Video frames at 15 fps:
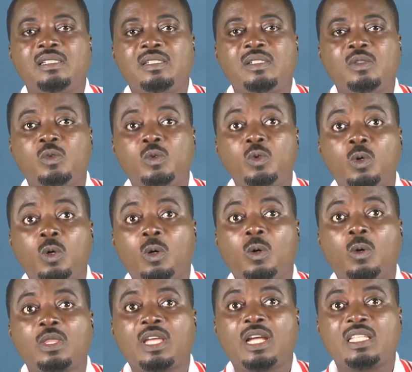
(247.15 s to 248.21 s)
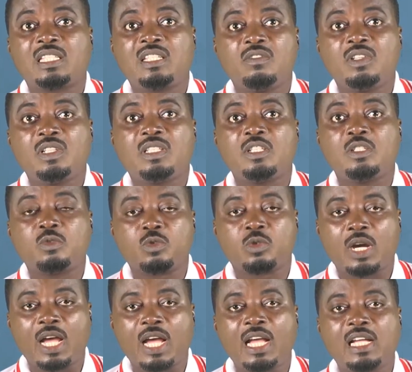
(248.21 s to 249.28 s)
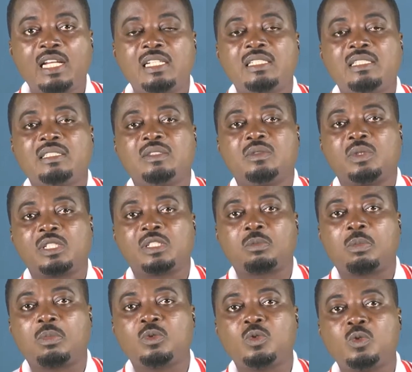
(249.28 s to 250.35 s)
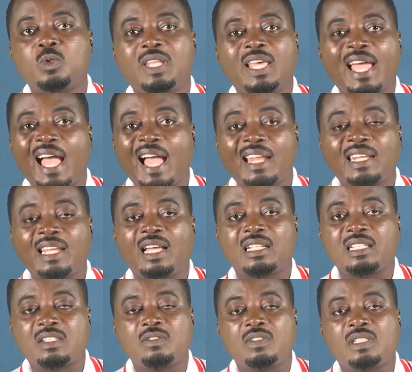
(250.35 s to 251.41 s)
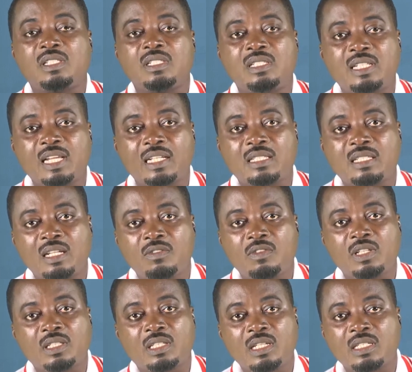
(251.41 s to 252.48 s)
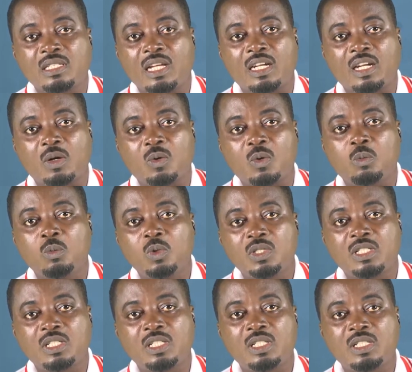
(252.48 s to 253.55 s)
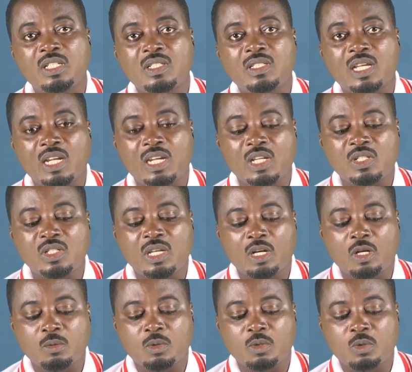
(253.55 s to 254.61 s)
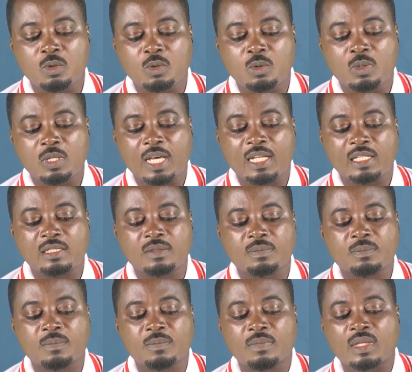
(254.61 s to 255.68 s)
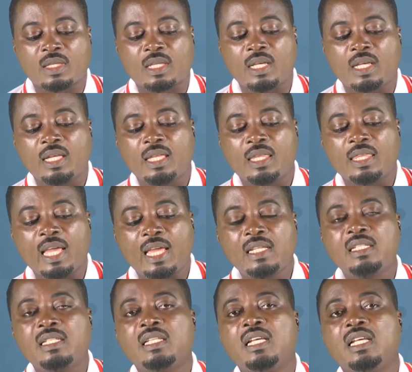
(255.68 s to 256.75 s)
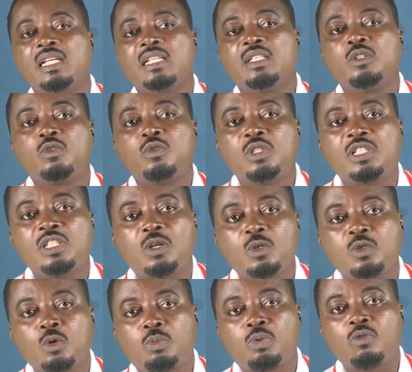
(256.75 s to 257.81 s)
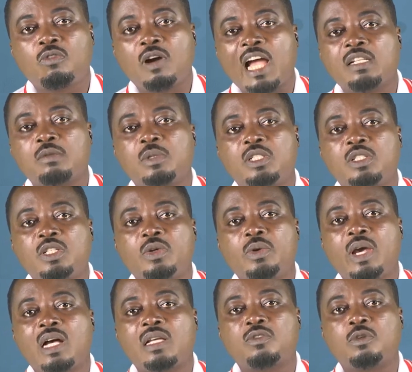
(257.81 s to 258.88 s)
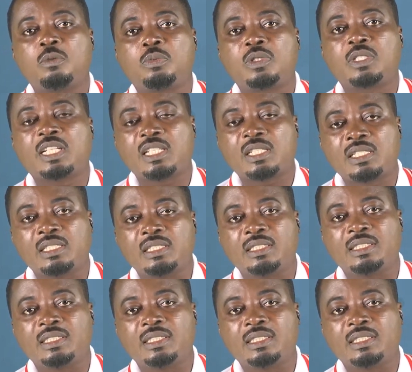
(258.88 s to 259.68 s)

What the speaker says: do all the activities, run, do the other activities that living things undergo. Mostly this energy helps you to do that. Then nutrition also provides materials for protection,